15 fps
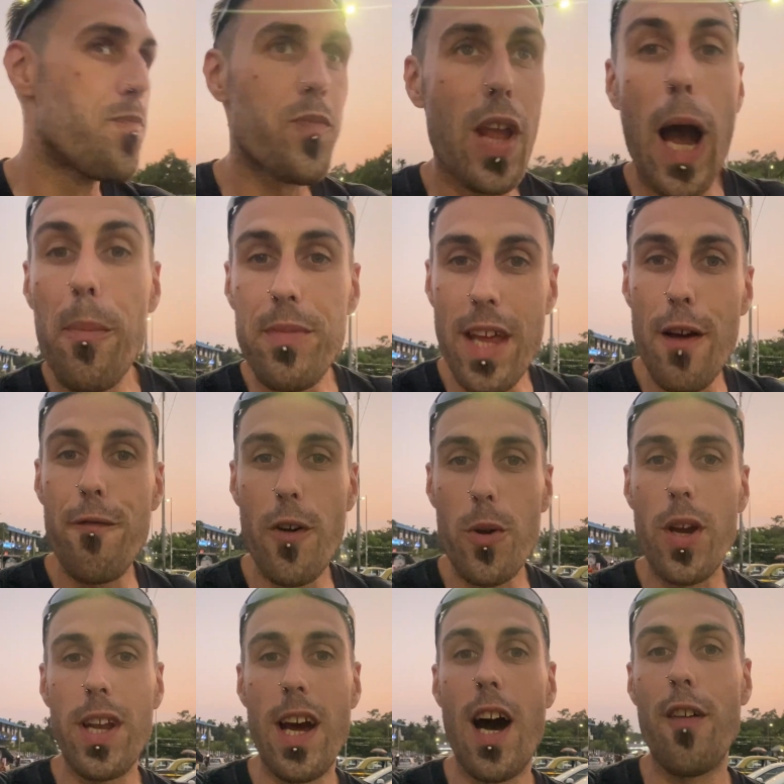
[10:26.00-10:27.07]
I'm definitely
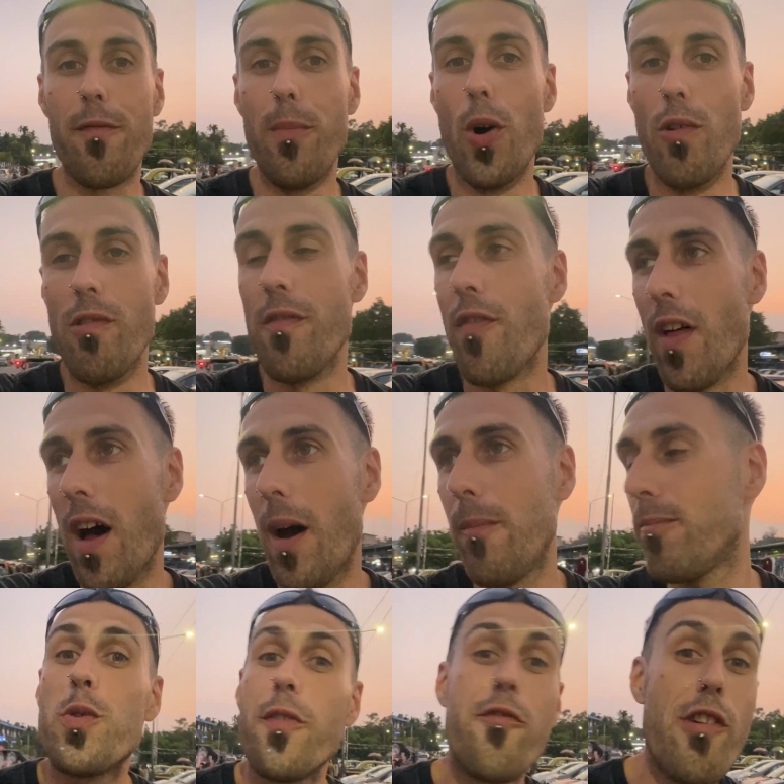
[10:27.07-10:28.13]
going to have more of that.
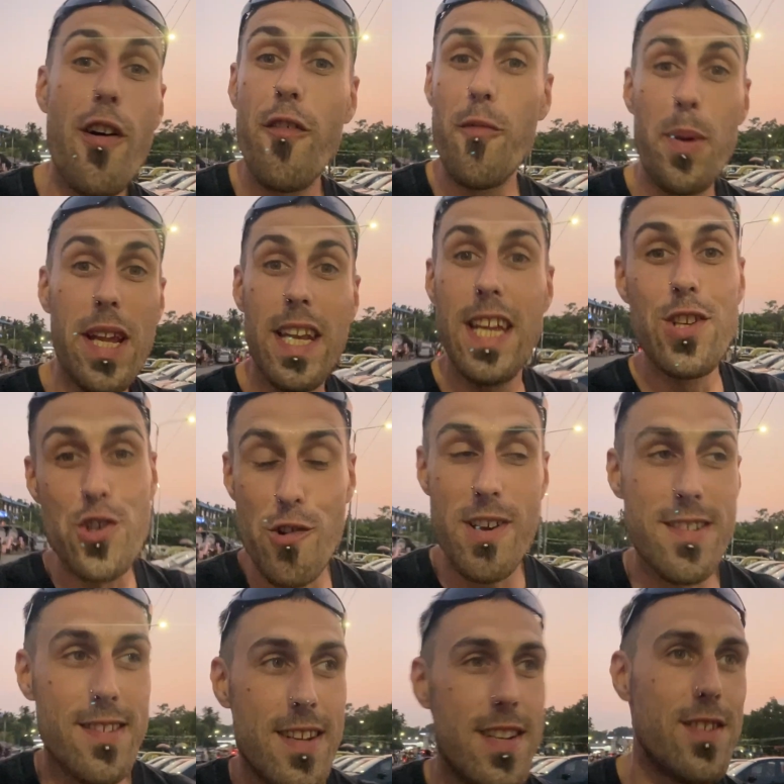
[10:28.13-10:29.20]
If you've ever been
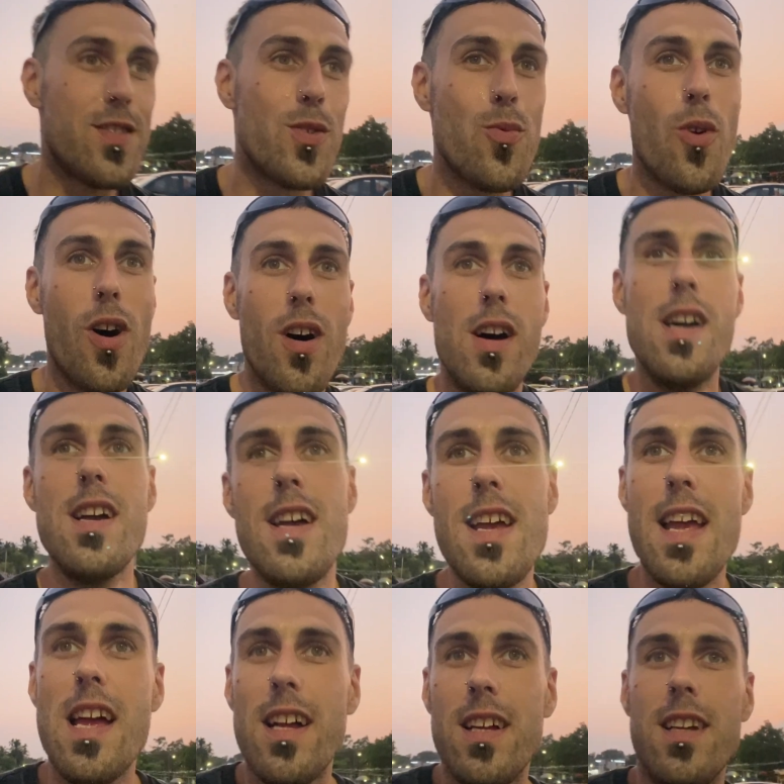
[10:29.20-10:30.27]
interested into what
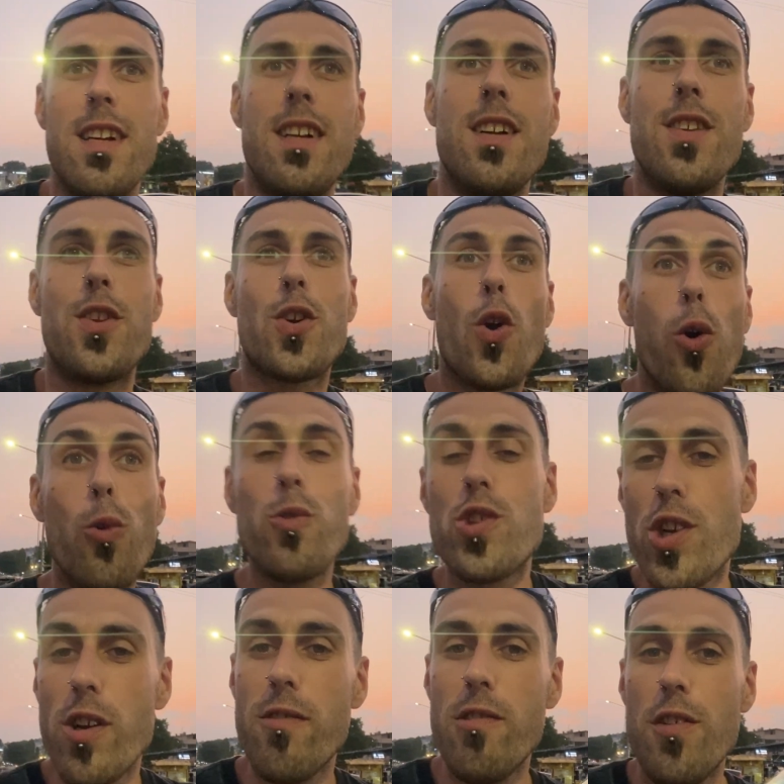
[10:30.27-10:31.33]
the
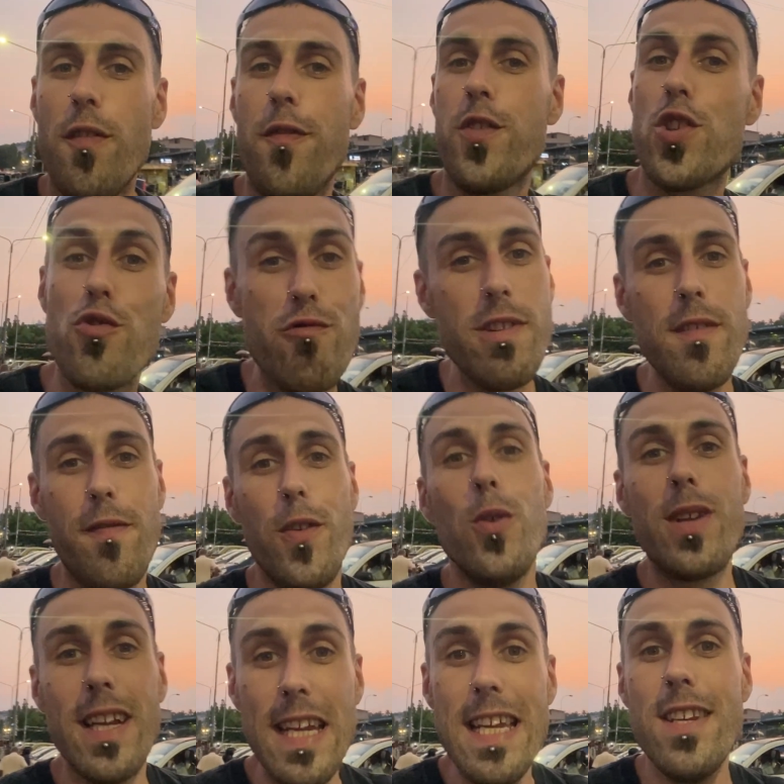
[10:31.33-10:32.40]
culture of street food
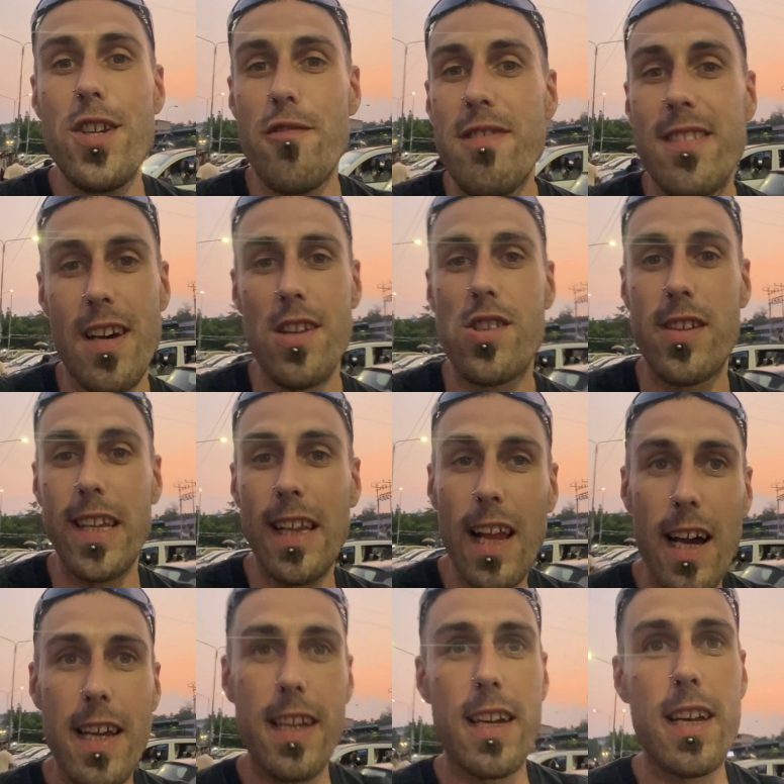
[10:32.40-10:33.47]
in India is actually
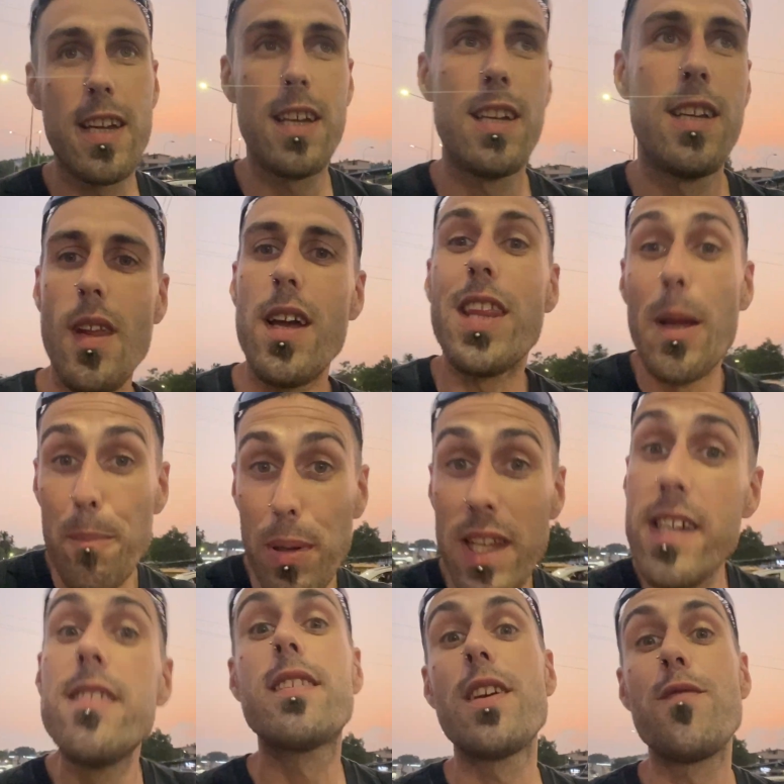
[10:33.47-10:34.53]
like, then
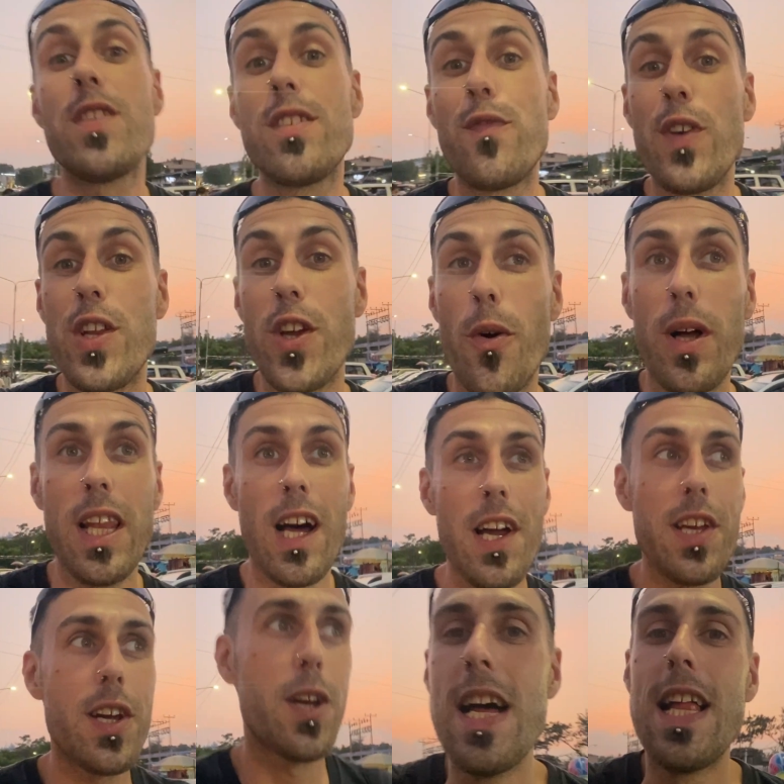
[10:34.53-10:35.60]
please give this video a like.
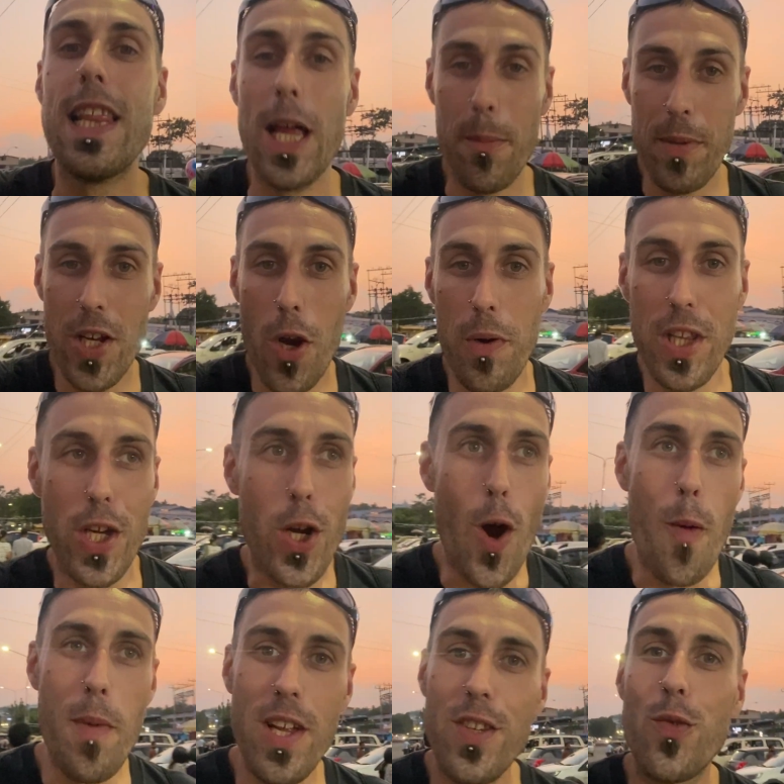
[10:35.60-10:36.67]
Let me know in the
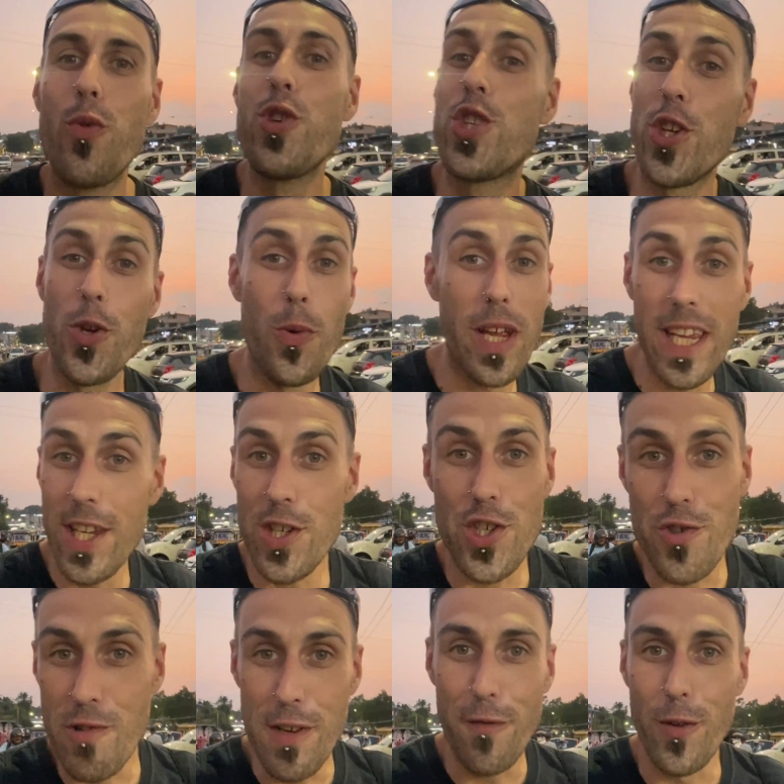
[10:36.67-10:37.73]
comments, would you eat
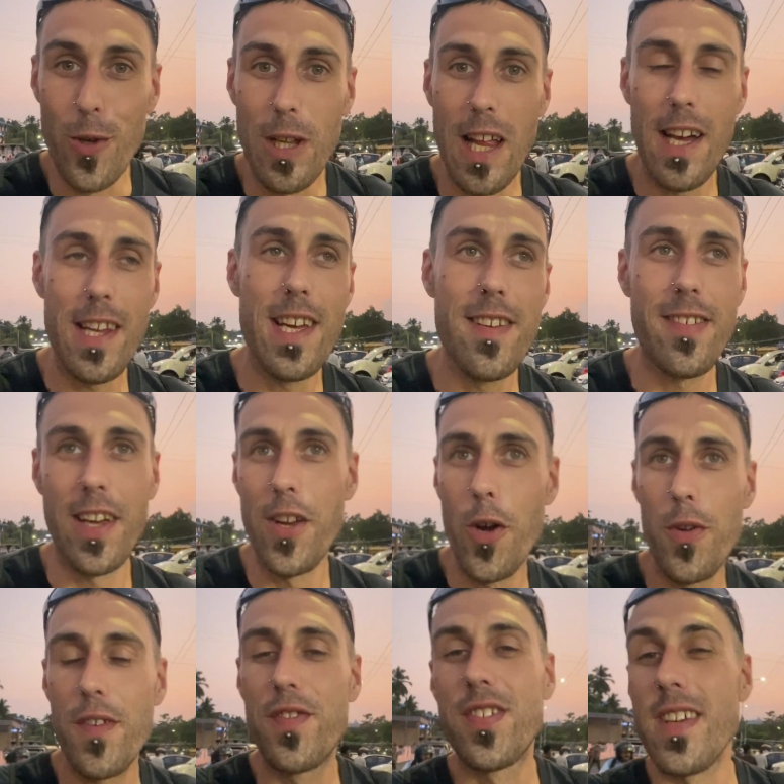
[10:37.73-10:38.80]
street food like this? I know
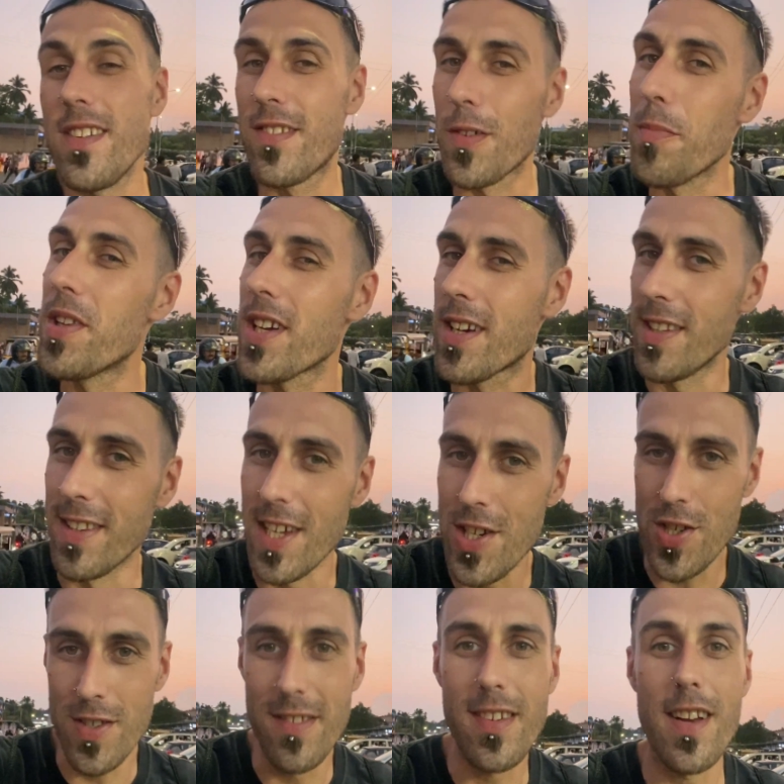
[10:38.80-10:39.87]
you've seen some of the
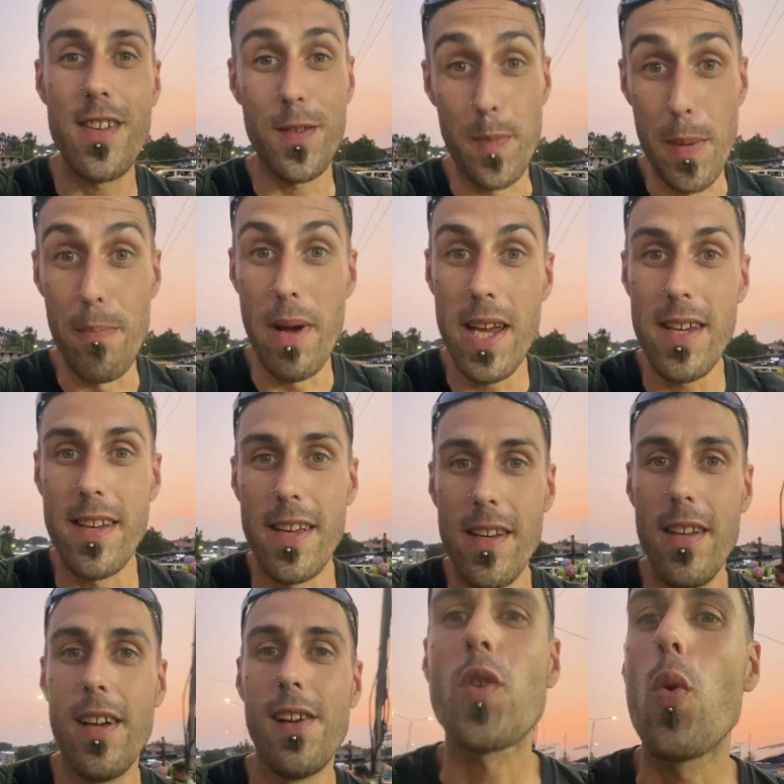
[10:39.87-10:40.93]
conditions that it's been made in.
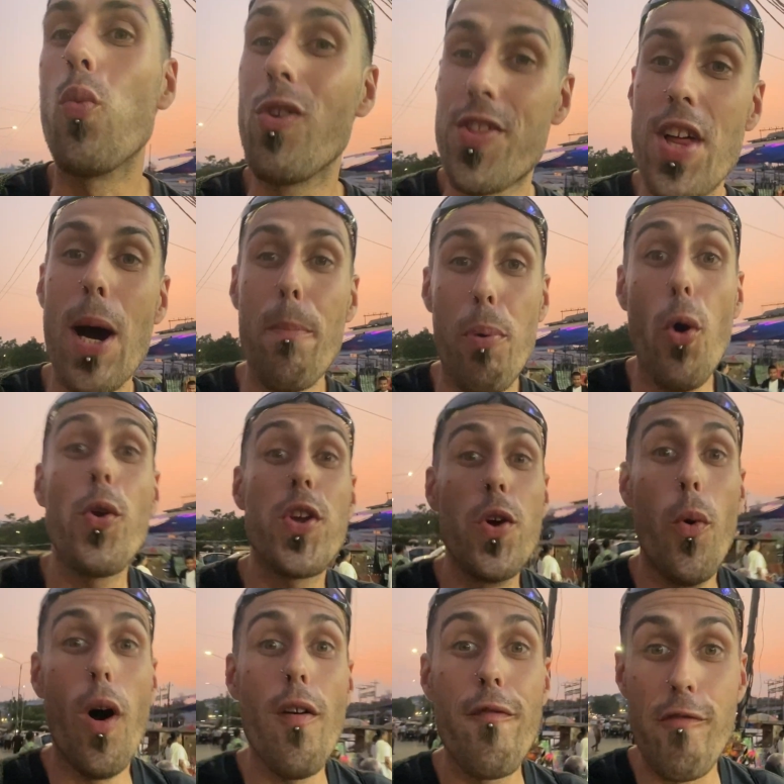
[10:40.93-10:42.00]
Would that put you
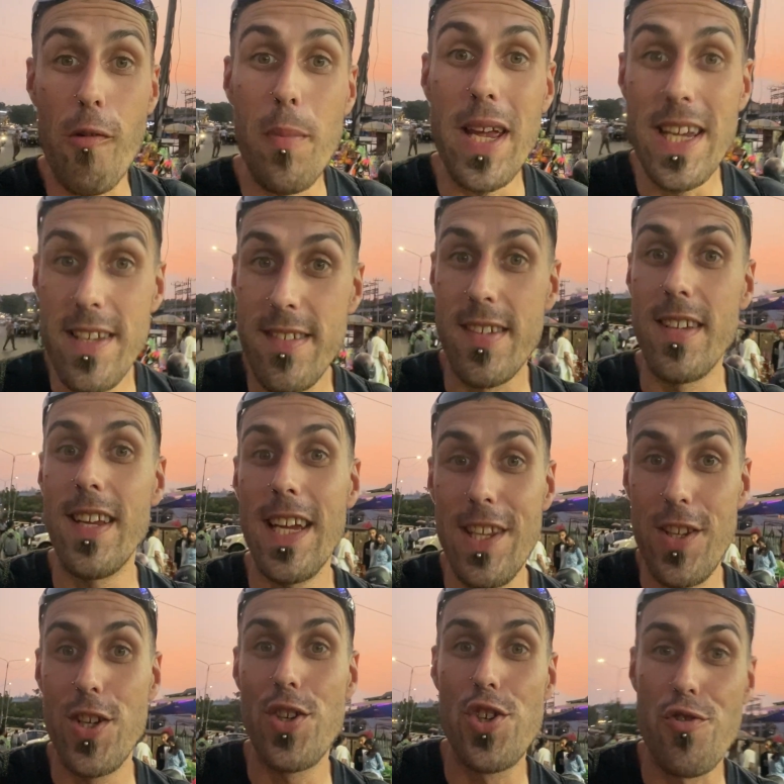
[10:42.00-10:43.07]
off from eating
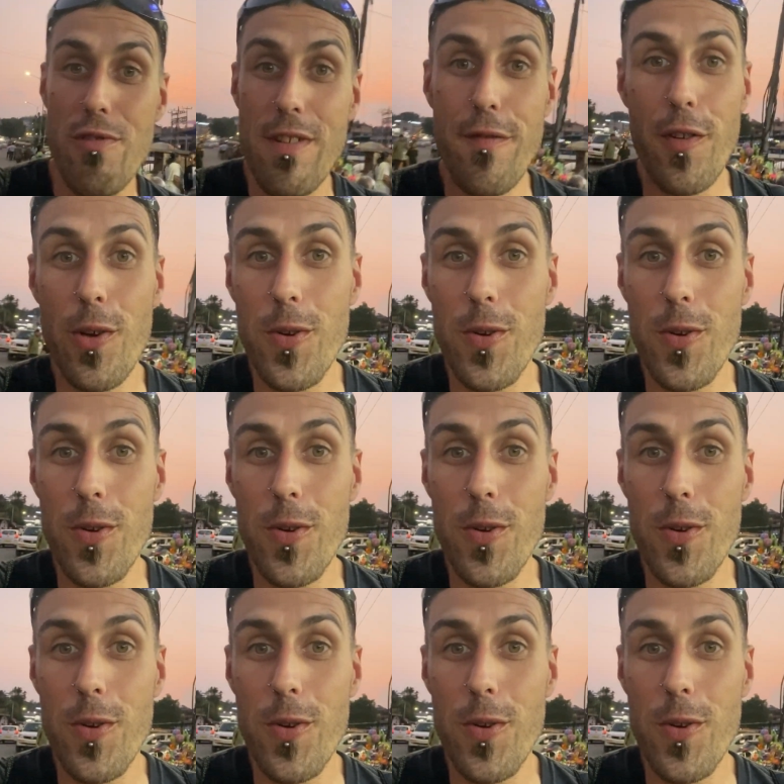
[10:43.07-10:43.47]
Indian street food?